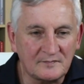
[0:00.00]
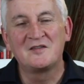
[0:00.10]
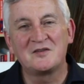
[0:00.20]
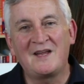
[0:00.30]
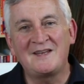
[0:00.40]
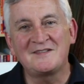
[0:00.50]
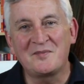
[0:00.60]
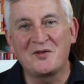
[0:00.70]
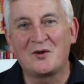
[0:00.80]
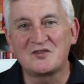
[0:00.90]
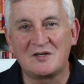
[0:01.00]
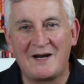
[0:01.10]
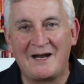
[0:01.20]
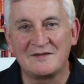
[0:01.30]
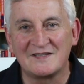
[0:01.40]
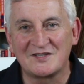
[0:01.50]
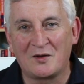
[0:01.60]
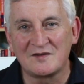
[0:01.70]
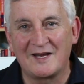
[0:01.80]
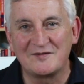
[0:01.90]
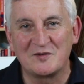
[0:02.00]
So there's some thoughts around this concept